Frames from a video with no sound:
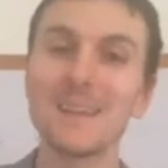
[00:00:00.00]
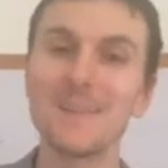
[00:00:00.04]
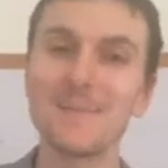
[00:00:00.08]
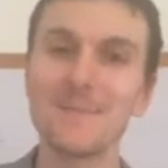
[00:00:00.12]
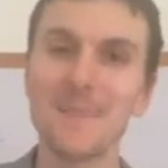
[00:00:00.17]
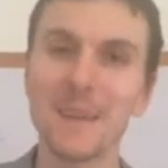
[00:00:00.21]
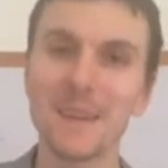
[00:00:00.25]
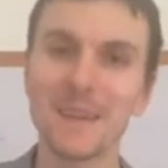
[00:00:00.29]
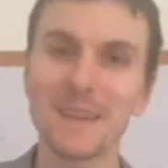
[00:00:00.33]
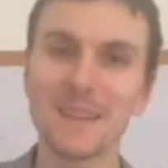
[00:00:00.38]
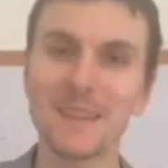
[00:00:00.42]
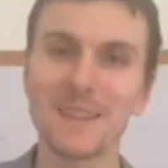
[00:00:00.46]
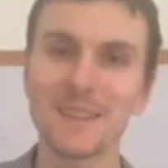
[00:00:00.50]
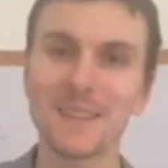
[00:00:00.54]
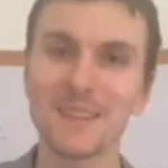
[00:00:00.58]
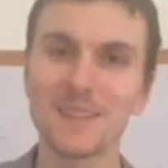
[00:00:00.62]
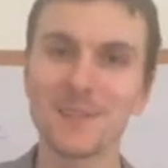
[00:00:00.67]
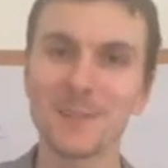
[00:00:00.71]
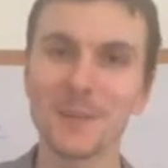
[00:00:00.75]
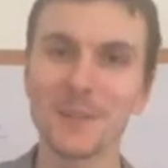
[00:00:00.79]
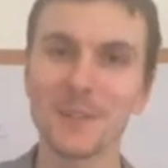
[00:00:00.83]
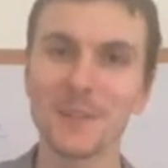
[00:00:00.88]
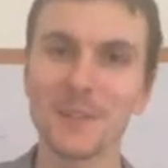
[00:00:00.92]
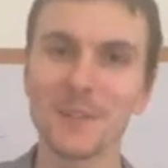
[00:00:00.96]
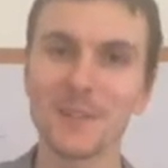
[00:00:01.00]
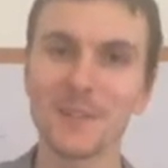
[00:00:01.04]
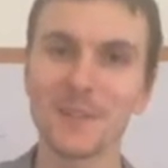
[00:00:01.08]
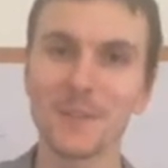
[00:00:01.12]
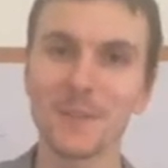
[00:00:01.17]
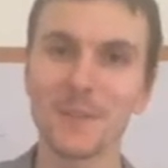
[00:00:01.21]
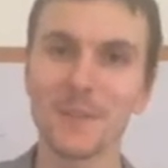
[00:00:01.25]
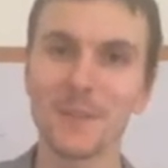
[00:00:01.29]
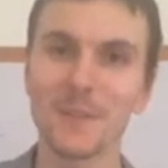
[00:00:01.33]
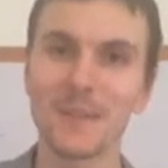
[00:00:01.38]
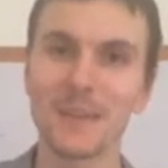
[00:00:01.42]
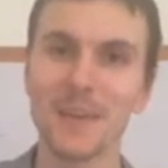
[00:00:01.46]
make the situation
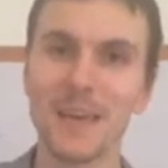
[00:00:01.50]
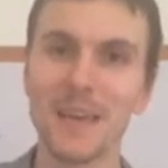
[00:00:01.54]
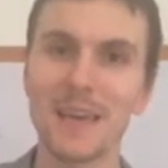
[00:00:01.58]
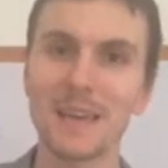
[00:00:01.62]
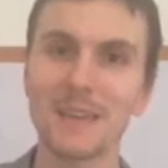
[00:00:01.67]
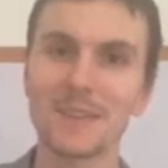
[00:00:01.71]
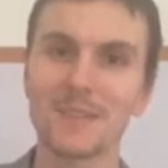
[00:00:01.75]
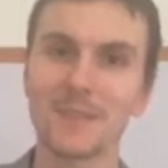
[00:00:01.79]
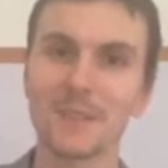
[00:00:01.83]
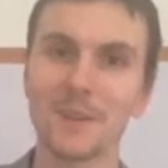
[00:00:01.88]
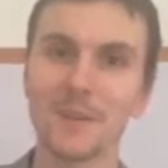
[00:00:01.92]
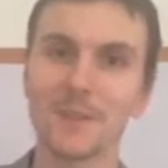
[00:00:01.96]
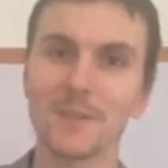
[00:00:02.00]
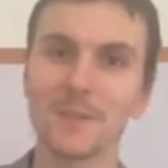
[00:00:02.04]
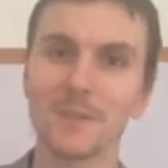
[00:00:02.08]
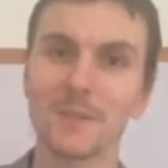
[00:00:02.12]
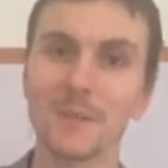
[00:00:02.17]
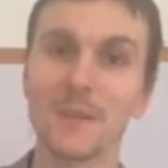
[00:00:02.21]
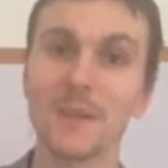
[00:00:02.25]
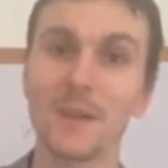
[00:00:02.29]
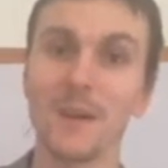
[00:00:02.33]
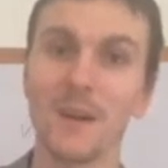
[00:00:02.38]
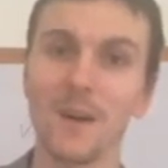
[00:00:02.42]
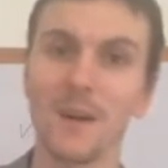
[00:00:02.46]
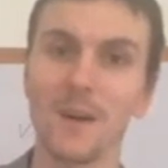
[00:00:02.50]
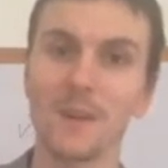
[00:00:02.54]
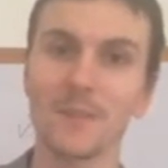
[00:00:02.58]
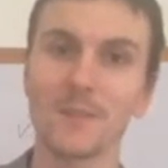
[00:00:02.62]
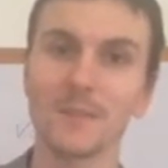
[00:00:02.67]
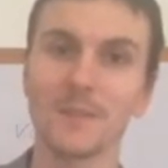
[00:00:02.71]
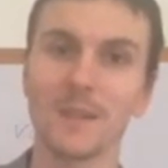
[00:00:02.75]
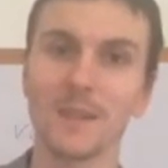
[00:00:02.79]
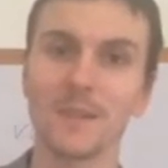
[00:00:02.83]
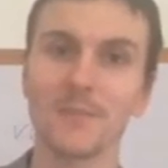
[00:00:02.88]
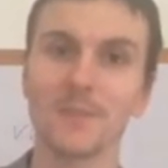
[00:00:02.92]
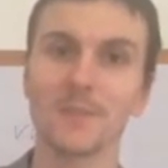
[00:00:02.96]
something, it's going to be a hard
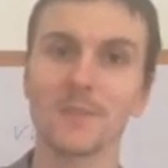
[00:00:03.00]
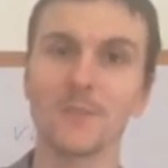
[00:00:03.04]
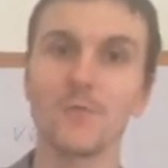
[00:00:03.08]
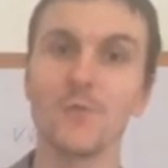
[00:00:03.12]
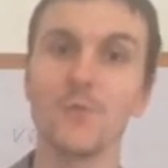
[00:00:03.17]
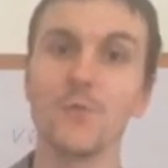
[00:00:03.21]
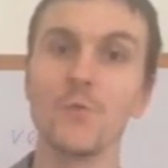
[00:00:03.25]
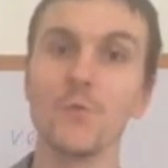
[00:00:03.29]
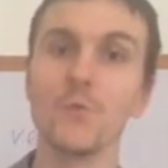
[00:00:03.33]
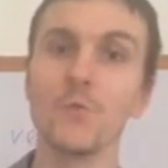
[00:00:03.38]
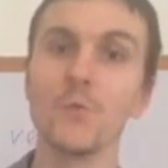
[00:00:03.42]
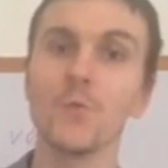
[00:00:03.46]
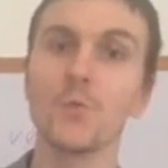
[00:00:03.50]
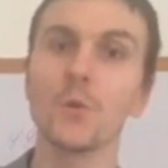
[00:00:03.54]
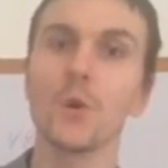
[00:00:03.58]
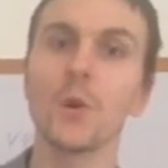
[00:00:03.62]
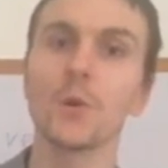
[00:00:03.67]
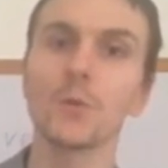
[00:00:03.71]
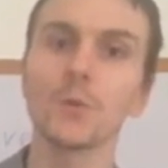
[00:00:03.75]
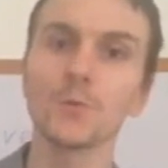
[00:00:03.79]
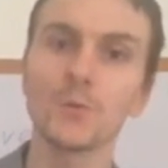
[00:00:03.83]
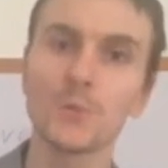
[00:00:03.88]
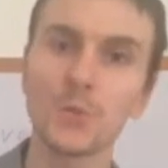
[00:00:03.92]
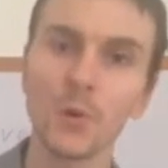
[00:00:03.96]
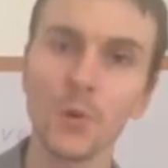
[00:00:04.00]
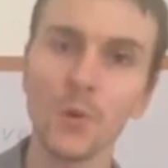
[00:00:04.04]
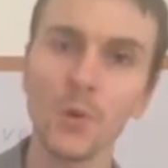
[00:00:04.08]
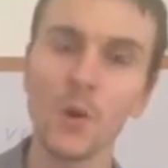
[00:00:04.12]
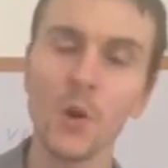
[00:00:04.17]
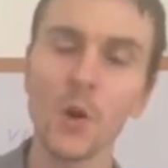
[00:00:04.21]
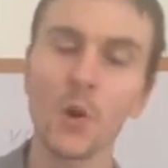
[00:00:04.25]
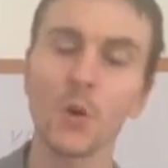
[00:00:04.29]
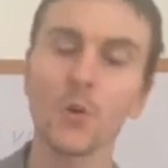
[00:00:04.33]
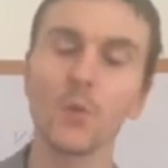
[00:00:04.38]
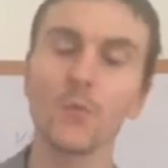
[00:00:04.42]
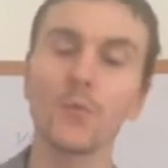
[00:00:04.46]
sound. So nous
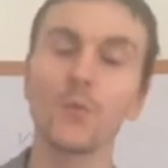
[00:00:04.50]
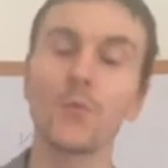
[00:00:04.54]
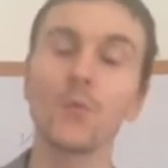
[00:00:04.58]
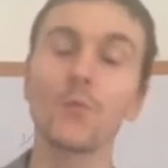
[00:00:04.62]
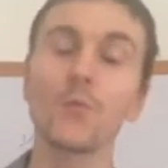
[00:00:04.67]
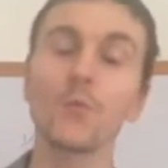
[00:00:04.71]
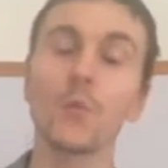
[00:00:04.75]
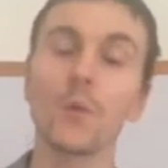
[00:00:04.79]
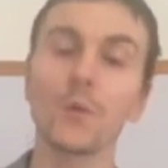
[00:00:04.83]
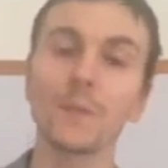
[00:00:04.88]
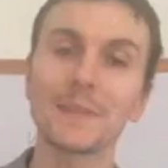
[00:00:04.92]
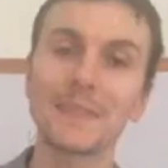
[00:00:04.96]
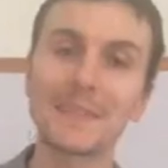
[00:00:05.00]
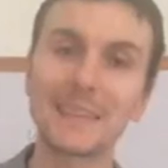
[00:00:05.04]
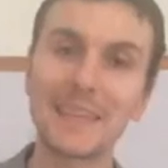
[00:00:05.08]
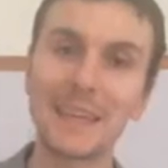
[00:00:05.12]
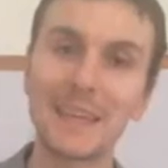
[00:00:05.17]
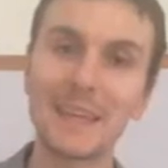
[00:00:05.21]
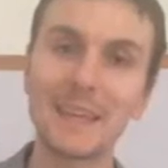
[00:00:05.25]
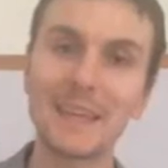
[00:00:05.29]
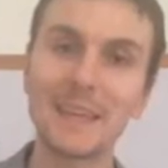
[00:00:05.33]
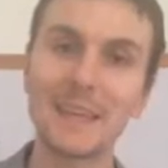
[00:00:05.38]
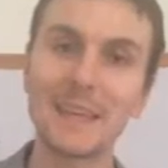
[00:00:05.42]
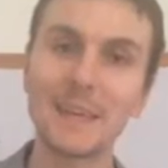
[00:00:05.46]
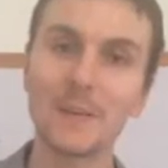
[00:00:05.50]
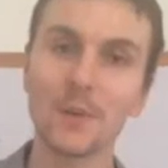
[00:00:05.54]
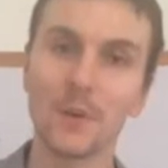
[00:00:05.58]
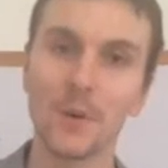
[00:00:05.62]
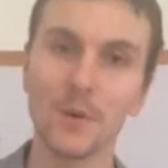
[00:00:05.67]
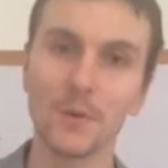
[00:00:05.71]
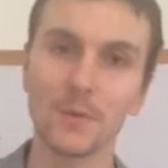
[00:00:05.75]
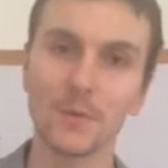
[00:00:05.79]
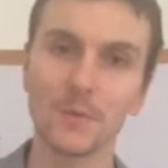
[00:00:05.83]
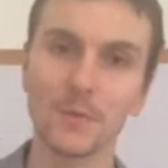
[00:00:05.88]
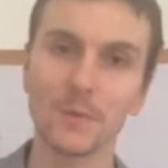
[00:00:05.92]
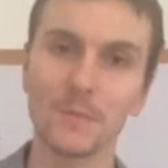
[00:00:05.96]
rendons, vous rendez, ils
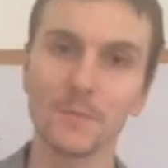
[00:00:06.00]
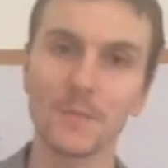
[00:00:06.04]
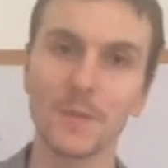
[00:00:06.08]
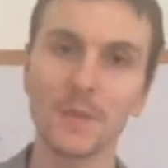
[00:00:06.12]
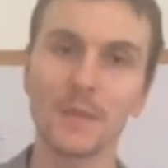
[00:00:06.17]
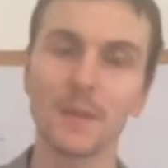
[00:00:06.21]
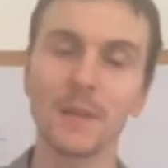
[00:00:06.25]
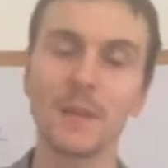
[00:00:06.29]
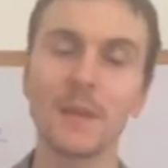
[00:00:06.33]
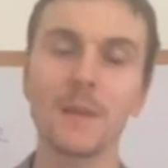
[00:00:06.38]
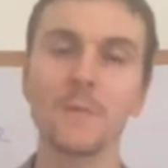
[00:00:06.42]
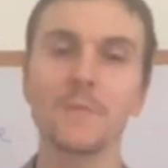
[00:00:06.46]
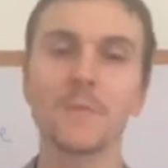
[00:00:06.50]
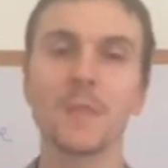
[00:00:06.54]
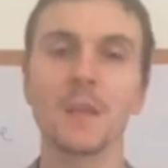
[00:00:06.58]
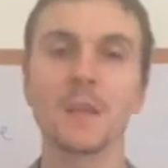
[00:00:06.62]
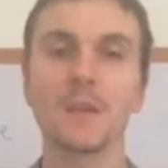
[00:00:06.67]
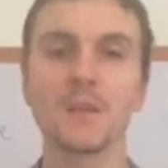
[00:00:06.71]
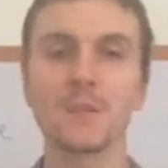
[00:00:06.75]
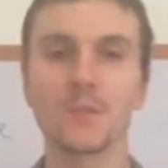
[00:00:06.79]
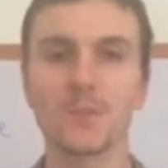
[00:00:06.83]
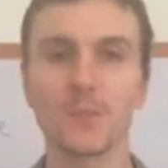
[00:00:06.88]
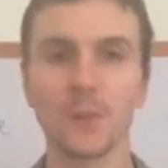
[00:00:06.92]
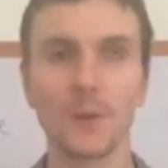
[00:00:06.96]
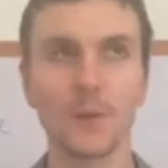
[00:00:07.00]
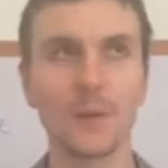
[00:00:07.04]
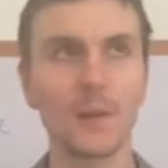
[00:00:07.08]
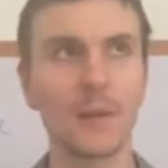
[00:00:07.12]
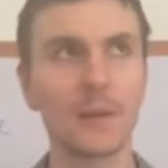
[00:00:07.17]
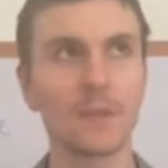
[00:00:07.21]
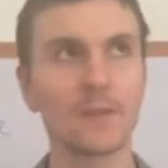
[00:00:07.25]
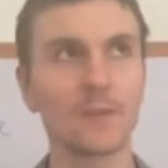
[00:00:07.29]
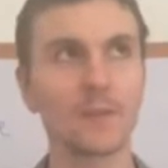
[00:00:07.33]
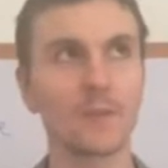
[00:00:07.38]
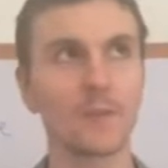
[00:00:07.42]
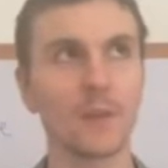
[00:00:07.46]
rendent. Okay? So
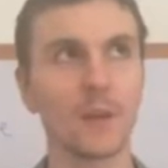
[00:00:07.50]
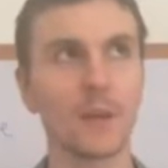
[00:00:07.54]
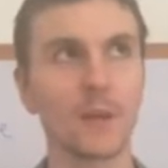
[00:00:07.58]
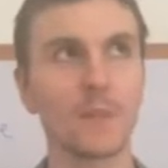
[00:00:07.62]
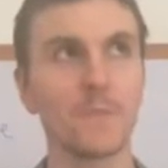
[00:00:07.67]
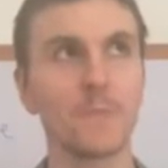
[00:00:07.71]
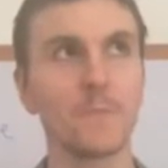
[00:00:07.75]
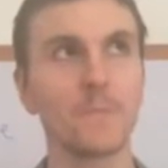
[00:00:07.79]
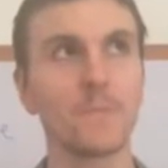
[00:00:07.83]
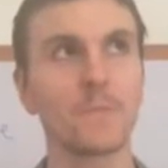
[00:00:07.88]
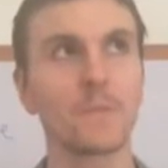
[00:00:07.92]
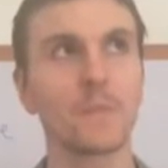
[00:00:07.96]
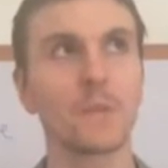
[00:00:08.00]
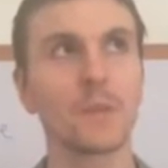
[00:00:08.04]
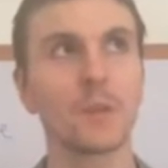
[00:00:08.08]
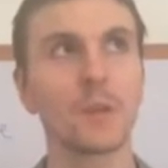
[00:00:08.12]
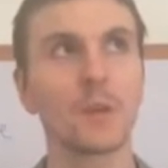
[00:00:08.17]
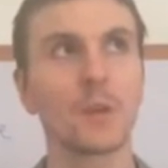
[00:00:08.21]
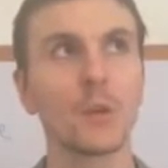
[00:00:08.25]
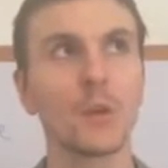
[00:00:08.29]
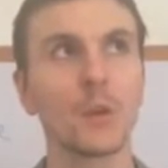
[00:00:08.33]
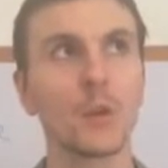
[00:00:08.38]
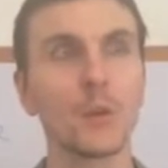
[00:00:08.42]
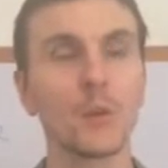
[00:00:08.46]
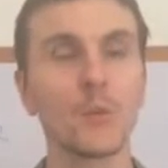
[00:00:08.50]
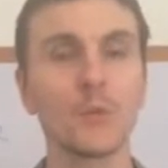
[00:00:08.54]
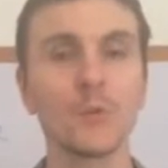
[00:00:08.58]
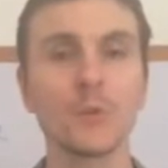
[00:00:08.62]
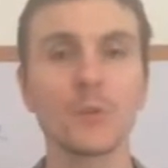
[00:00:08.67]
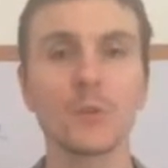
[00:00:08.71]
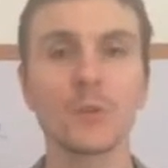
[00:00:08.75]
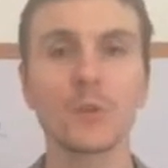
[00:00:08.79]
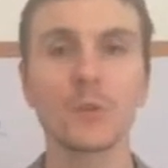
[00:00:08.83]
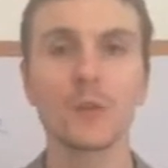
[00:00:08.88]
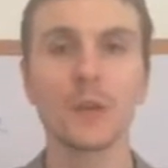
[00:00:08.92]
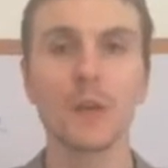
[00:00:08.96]
let's try.
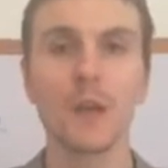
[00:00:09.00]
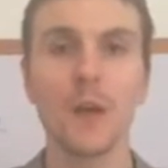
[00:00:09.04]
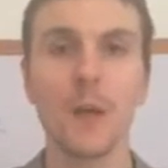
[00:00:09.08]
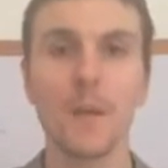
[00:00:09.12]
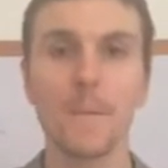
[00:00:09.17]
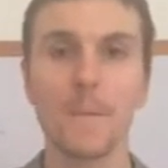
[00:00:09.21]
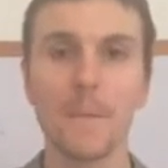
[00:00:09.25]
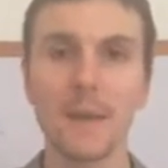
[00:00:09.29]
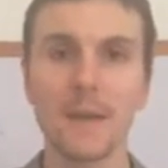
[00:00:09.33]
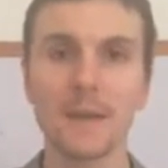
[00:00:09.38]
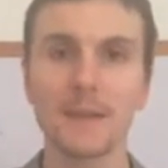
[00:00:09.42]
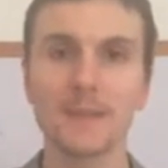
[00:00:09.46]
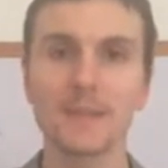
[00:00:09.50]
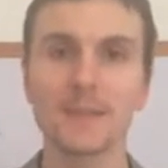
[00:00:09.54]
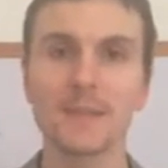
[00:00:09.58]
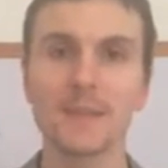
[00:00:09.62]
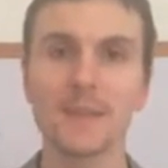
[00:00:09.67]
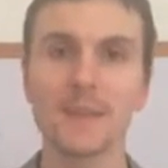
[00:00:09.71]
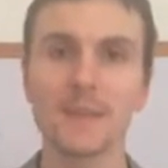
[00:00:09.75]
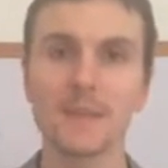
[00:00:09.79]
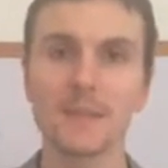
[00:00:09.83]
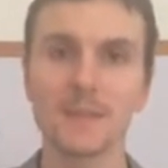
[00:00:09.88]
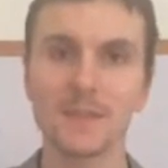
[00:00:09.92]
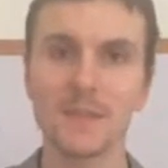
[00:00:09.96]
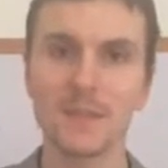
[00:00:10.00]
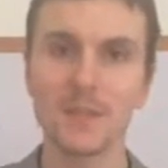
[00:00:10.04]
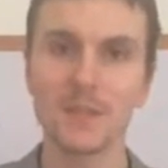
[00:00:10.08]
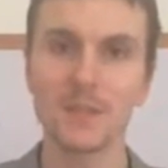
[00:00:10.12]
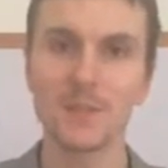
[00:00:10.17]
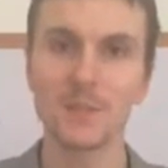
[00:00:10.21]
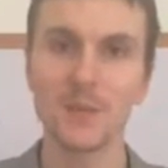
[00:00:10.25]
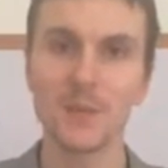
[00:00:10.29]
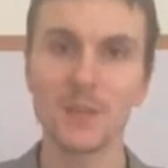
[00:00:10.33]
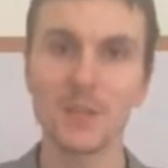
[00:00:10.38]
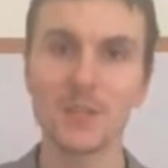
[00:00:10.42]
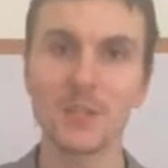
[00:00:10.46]
Luc makes the
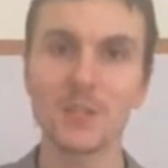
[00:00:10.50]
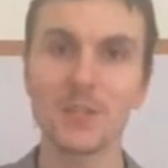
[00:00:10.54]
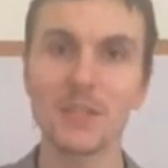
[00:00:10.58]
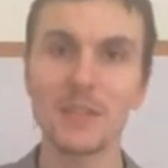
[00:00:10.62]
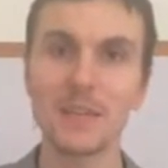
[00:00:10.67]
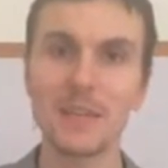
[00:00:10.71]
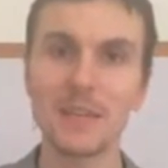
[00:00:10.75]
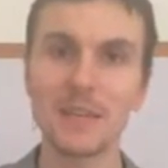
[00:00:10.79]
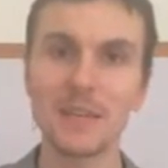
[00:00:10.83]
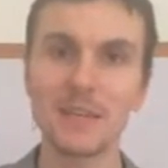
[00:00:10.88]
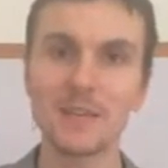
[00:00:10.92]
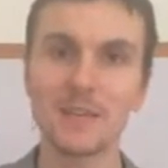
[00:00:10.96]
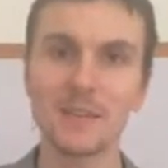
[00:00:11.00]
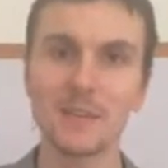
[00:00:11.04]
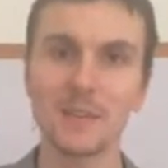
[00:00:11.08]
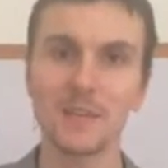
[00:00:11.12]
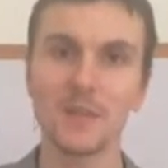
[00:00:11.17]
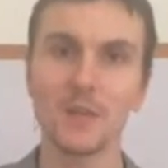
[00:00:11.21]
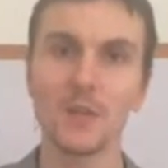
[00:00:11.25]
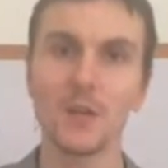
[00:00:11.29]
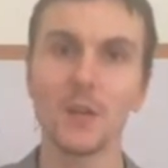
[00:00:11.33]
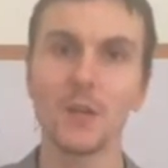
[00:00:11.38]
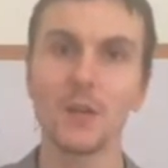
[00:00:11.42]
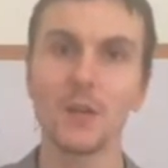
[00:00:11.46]
situation easier.